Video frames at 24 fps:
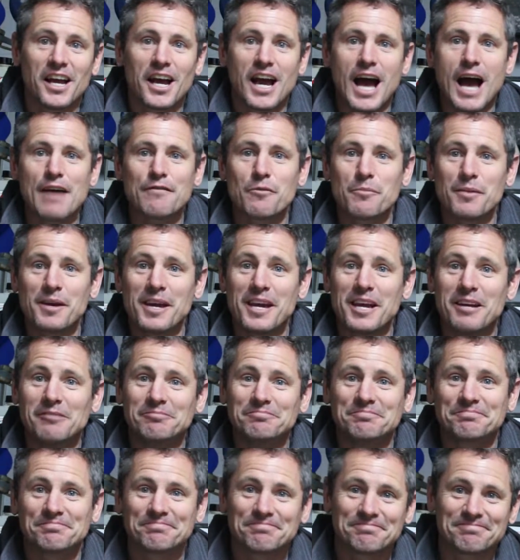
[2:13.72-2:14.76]
have a beer,
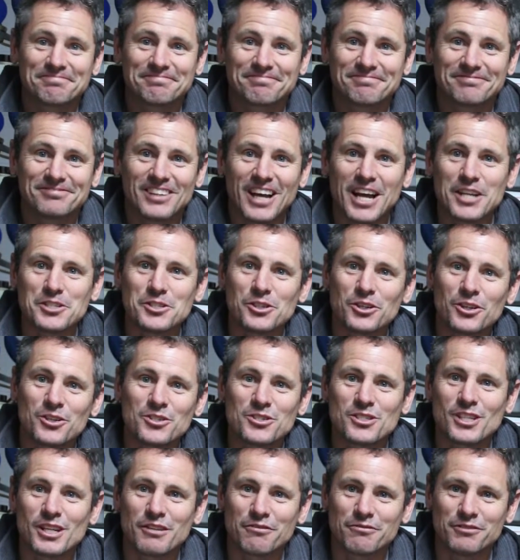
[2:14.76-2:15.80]
as you
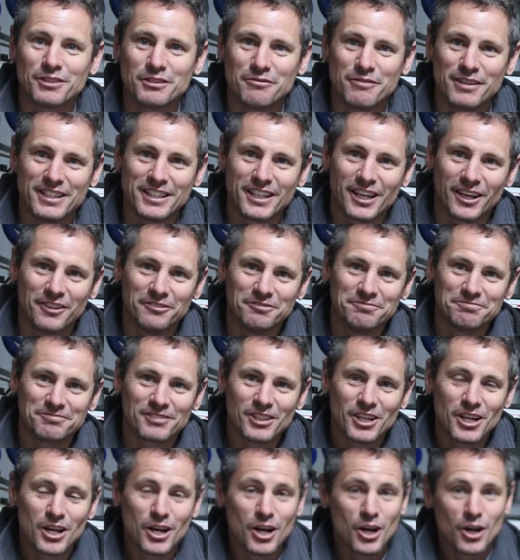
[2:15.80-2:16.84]
can see from the video.
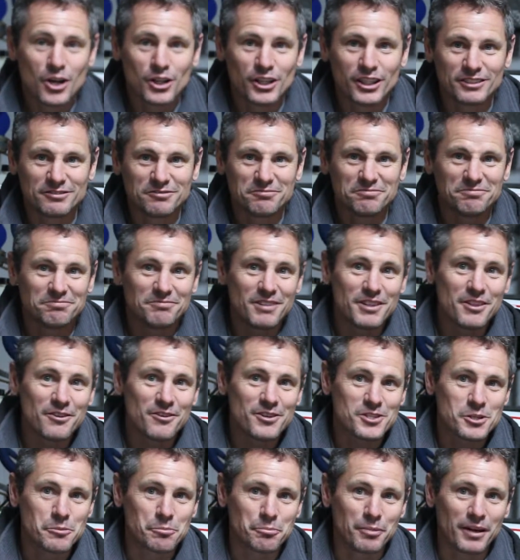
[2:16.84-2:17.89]
Whether
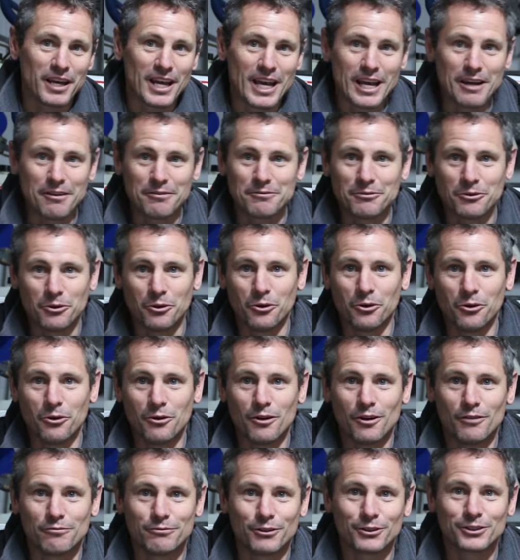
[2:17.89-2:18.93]
it's a beer
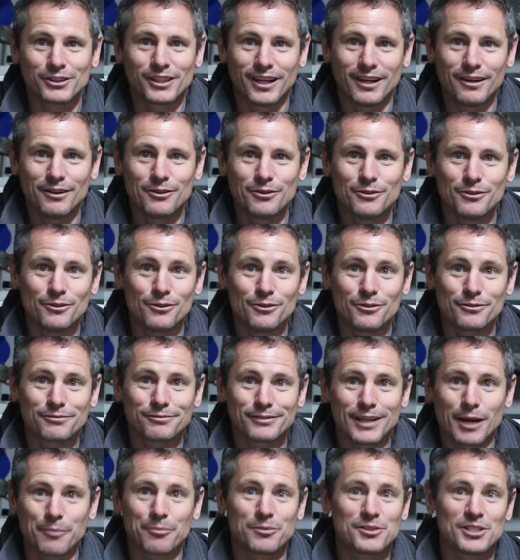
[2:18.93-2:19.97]
or vodka or a
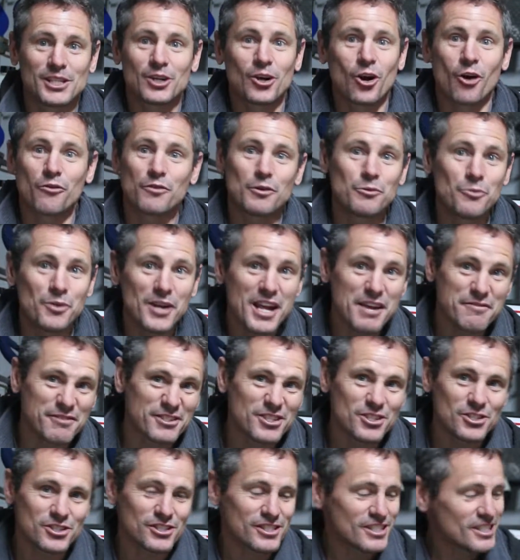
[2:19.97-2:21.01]
cup of tea, coffee, whatever,
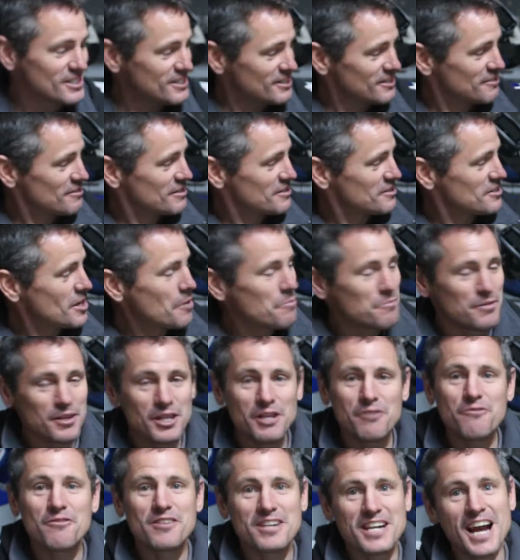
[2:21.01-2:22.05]
just something
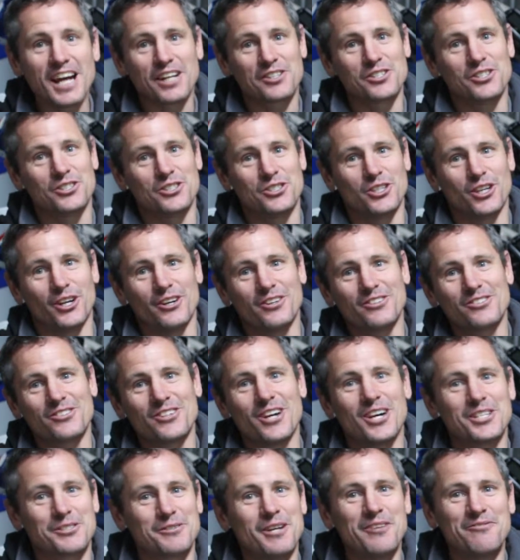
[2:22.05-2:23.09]
that relaxes you,
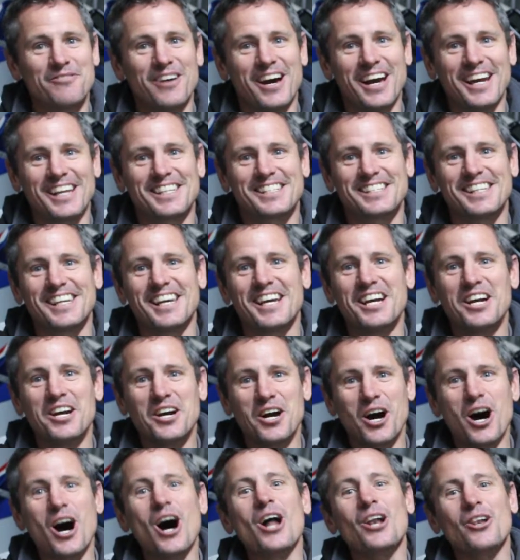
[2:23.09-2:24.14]
trust me, makes it
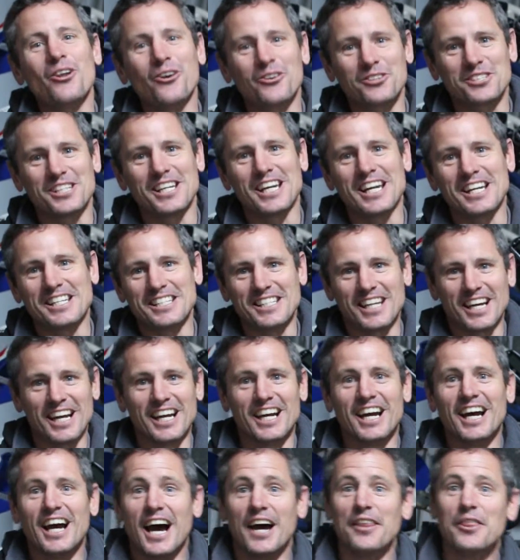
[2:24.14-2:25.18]
a lot
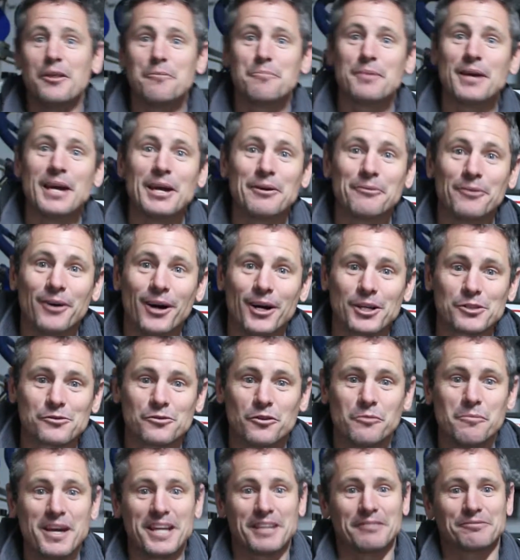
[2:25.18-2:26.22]
easier, and the beer works
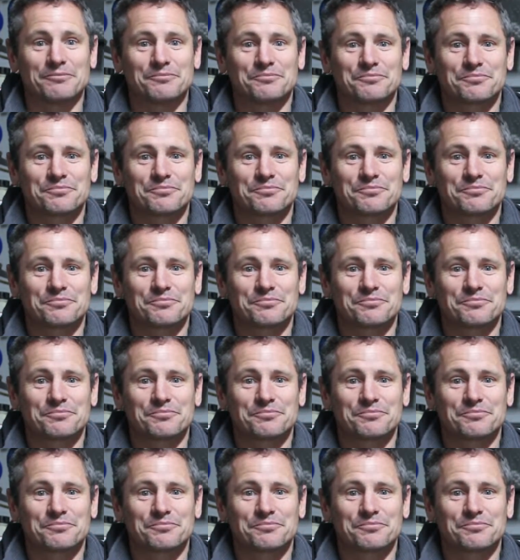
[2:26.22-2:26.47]
for me.